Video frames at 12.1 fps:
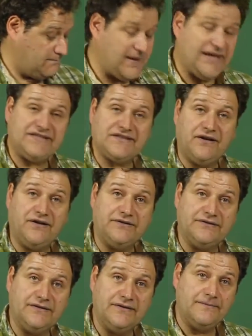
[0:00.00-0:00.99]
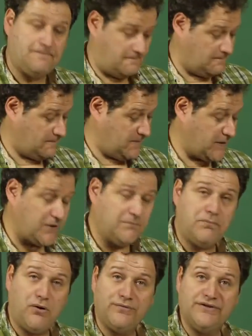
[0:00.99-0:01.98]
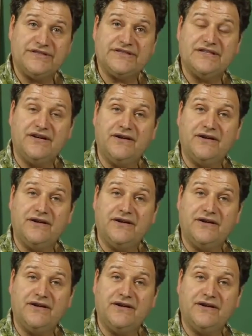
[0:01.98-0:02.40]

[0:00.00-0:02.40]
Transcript: based on the components